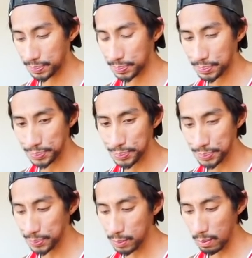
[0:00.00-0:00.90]

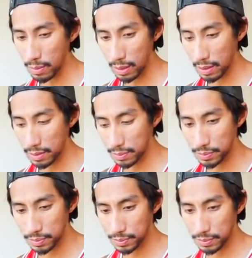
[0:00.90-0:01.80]

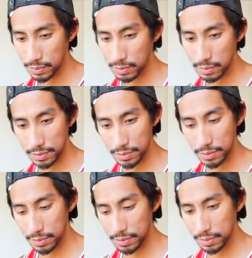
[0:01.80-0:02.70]

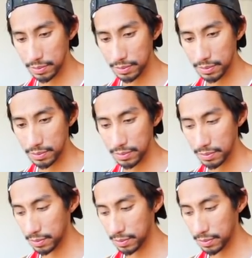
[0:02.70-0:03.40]
No one is speaking in this clip.